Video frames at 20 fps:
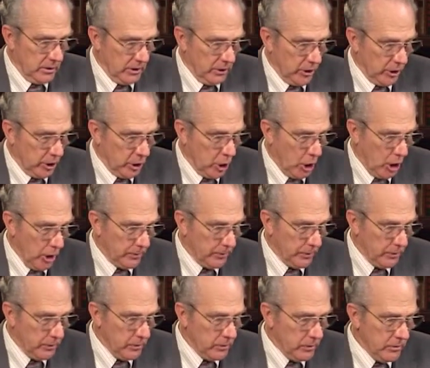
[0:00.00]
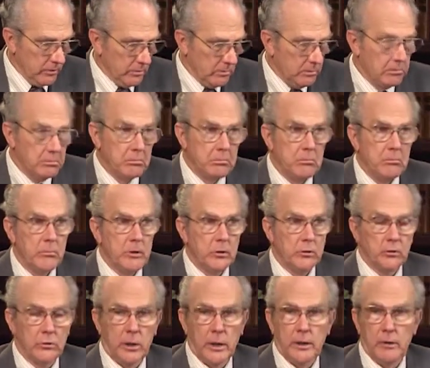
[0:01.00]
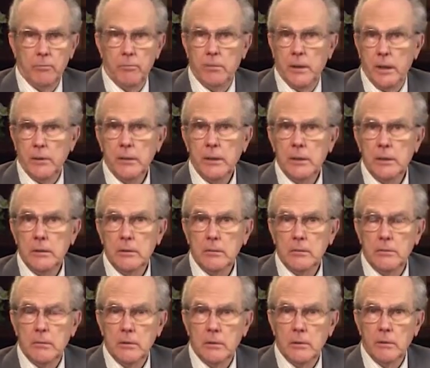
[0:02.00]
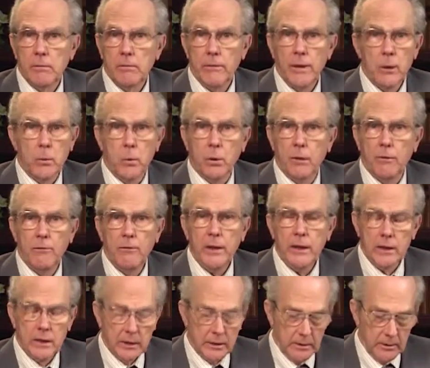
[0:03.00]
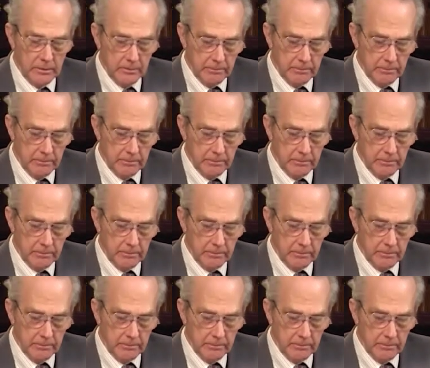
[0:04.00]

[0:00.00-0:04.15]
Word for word: the carpenter, the son of Mary? They were offended.